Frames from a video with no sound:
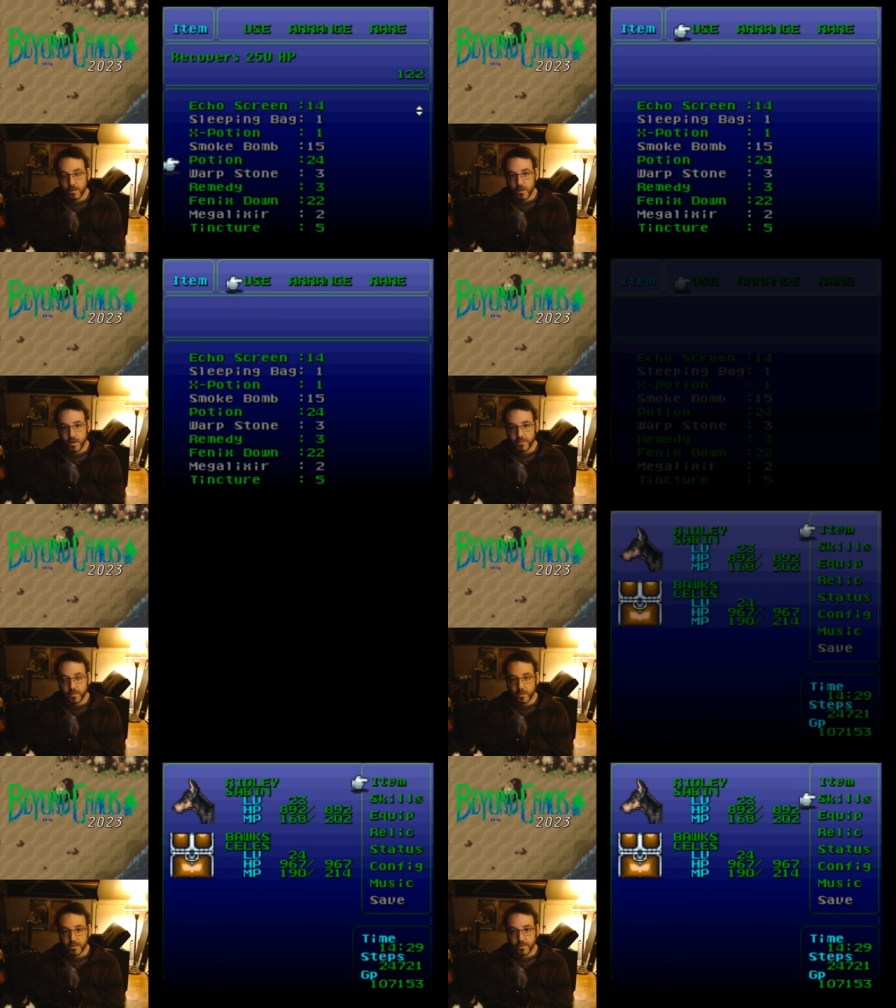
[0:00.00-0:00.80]
Alright,
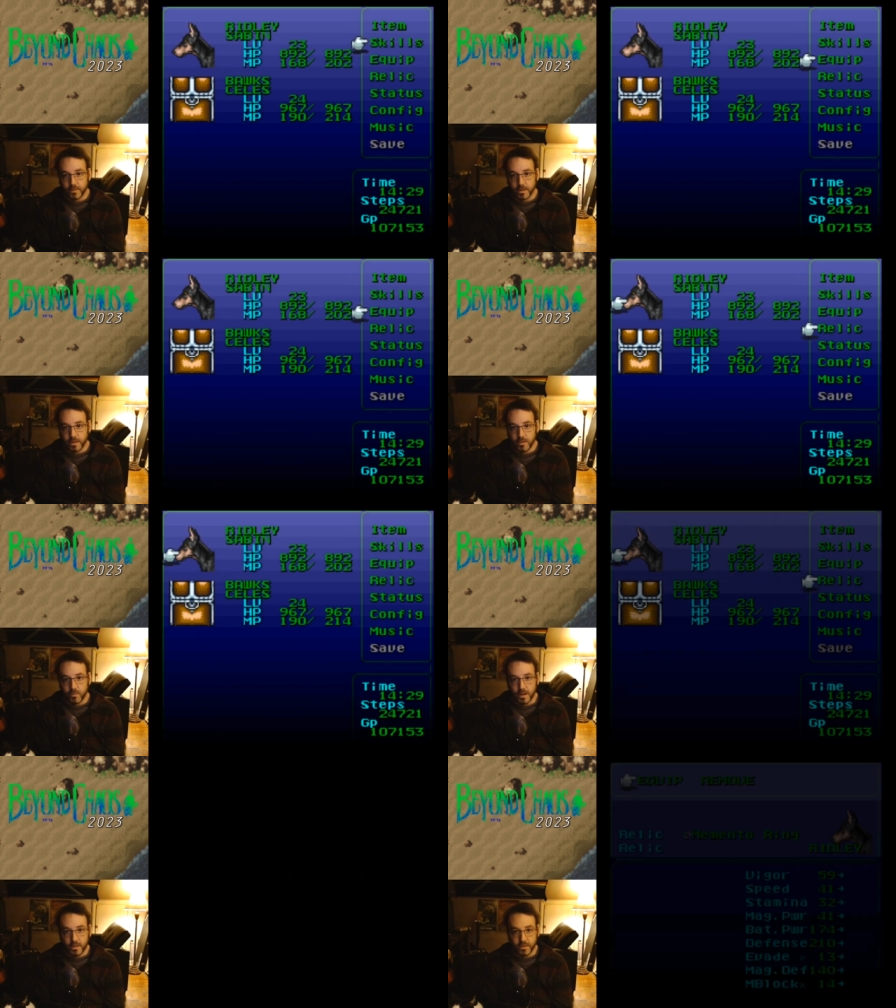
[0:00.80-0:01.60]
so let's get
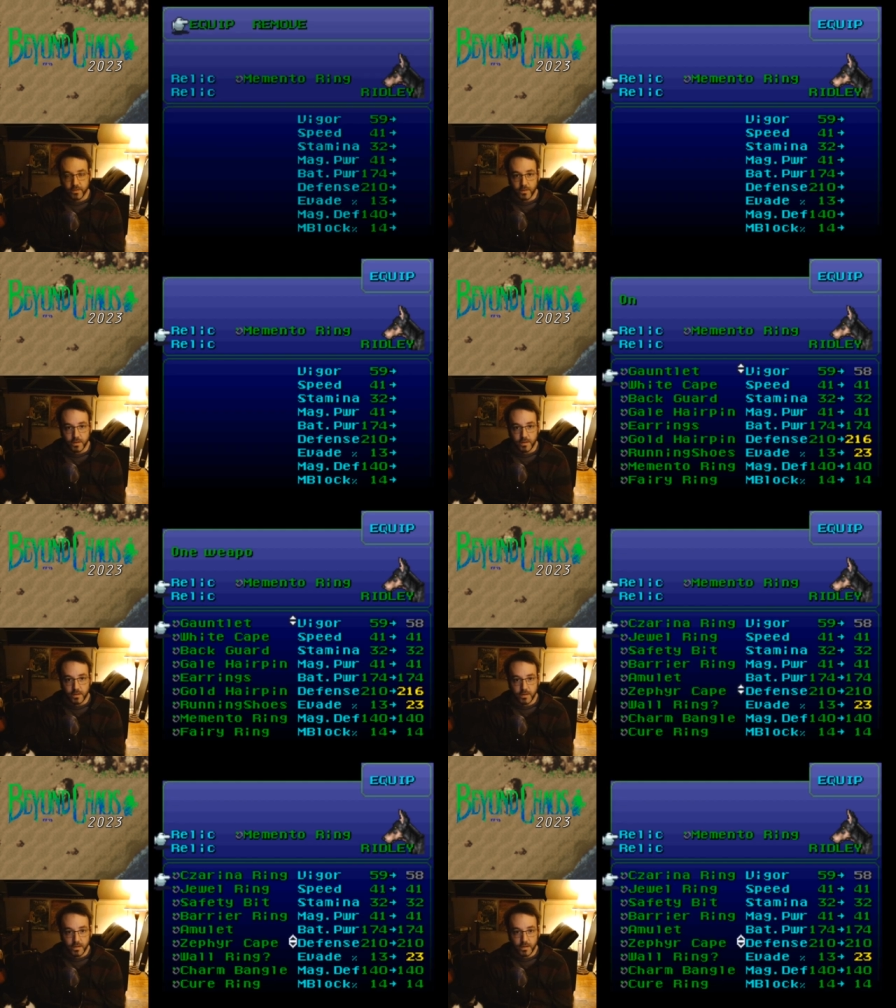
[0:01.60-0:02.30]
our relics on.